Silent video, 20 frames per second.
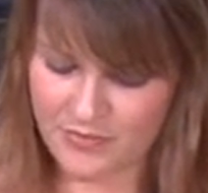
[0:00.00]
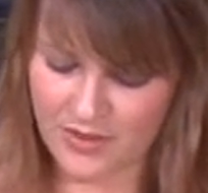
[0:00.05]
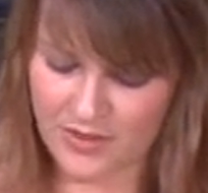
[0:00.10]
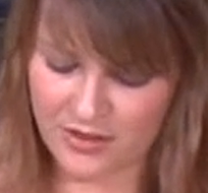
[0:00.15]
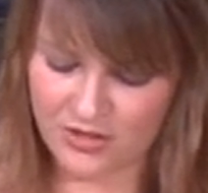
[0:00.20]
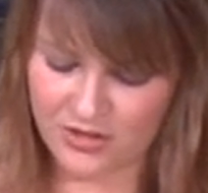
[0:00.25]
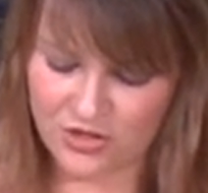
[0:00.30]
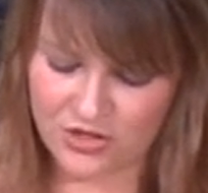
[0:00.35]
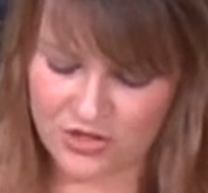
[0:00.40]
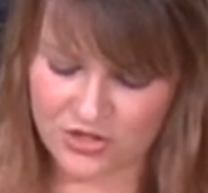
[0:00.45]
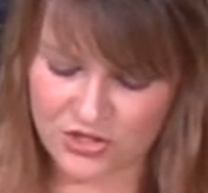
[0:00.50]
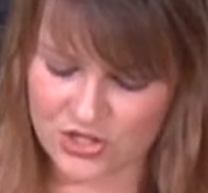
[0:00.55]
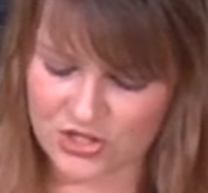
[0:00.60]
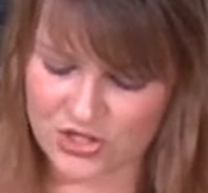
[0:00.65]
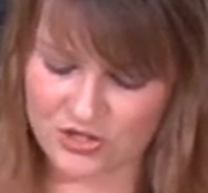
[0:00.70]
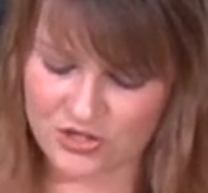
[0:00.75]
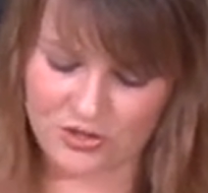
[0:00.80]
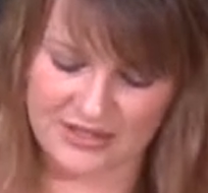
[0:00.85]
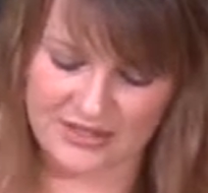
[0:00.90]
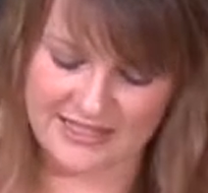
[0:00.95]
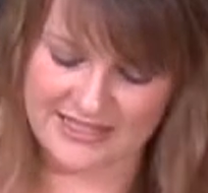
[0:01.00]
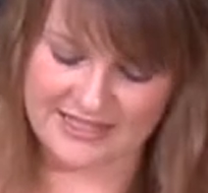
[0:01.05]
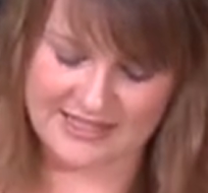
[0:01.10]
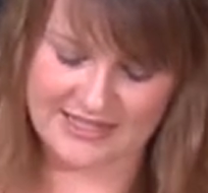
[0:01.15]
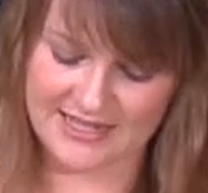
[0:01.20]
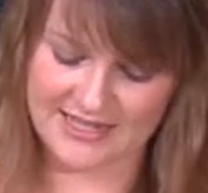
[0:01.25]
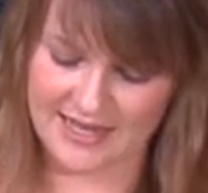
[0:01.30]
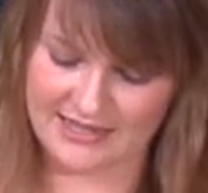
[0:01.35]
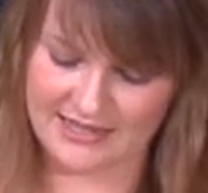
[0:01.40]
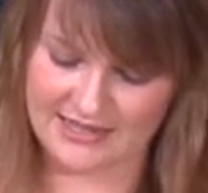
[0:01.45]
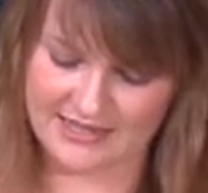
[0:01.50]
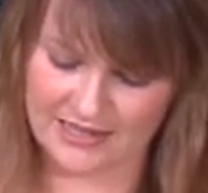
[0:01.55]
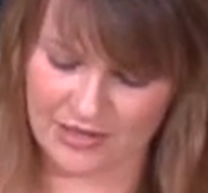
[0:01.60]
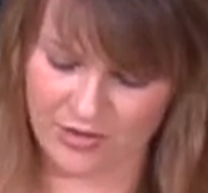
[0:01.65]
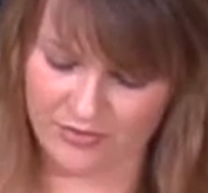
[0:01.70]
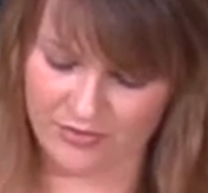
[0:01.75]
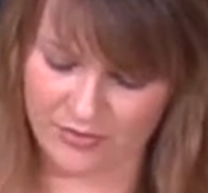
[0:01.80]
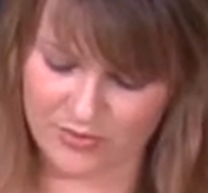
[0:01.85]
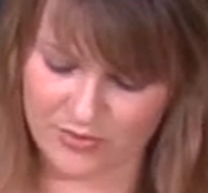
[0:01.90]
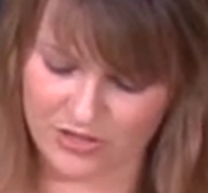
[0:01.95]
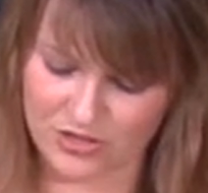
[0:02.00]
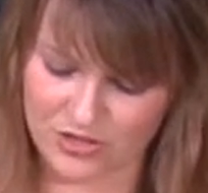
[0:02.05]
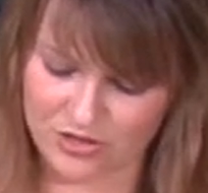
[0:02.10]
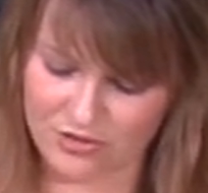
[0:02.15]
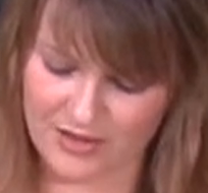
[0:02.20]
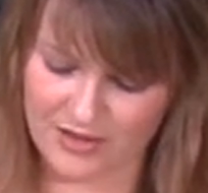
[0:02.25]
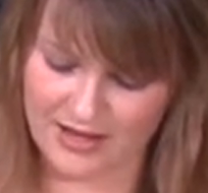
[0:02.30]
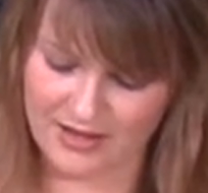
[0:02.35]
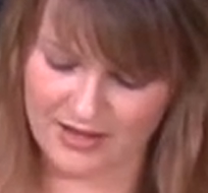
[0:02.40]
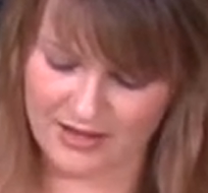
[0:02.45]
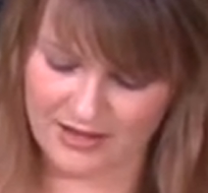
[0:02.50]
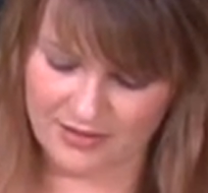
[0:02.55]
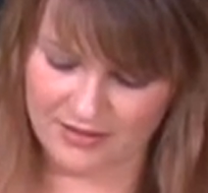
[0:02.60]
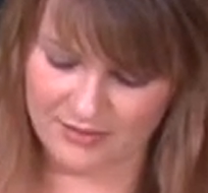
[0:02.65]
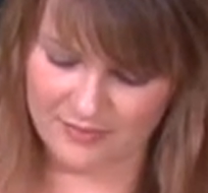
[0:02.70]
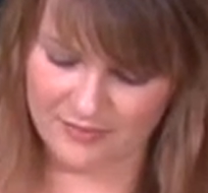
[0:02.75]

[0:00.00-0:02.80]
And you can just do this to taste however much you like.